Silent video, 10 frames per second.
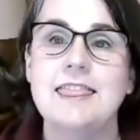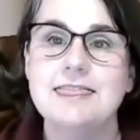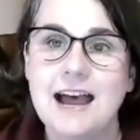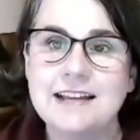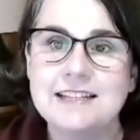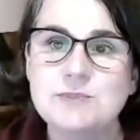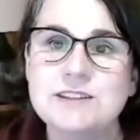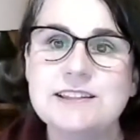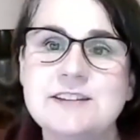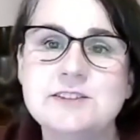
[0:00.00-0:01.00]
That's where
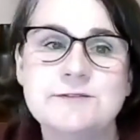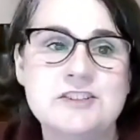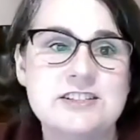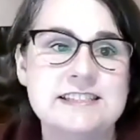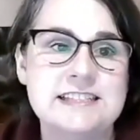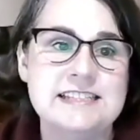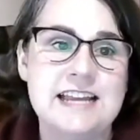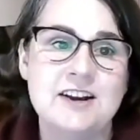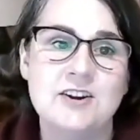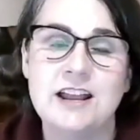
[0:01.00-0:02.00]
the self-sufficiency
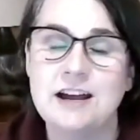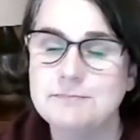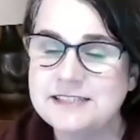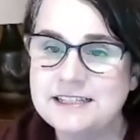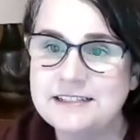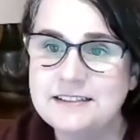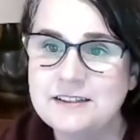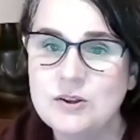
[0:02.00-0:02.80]
standard comes in.